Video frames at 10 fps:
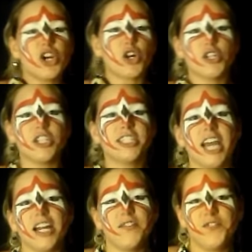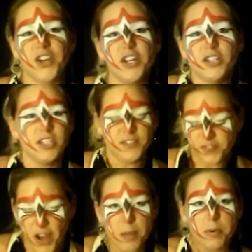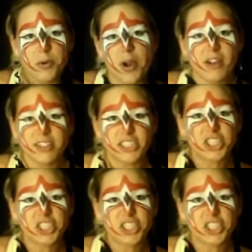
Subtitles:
started a Get Fit in February